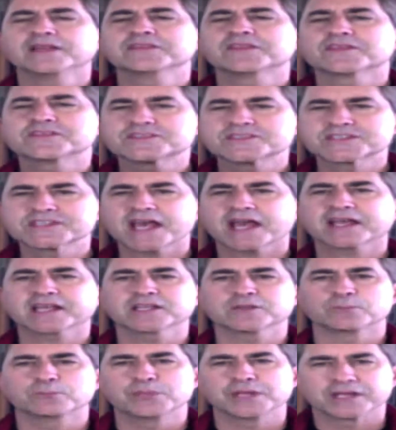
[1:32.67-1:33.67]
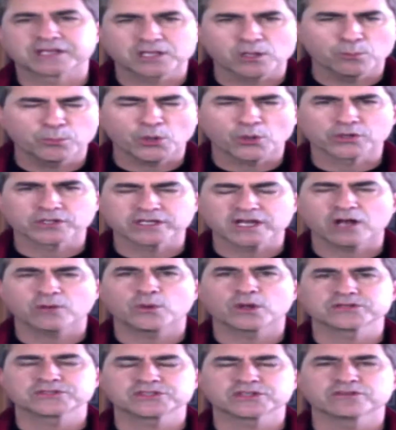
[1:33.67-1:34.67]
The second big component I
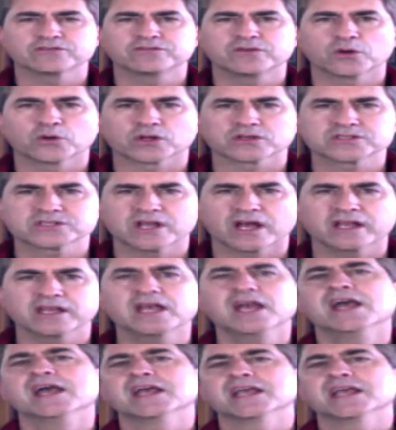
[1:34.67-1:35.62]
want you to focus on